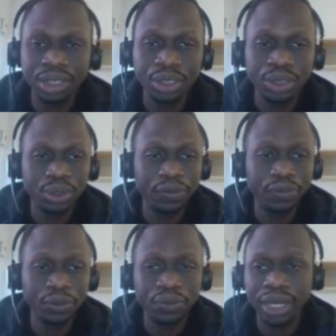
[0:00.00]
So if
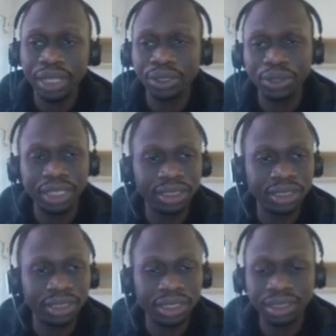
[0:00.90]
you try and do that,
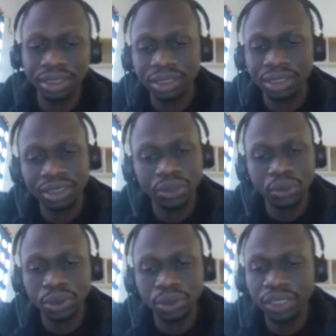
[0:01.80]
it
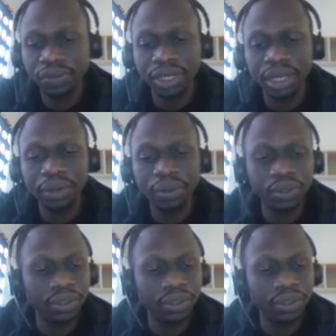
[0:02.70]
will give an error.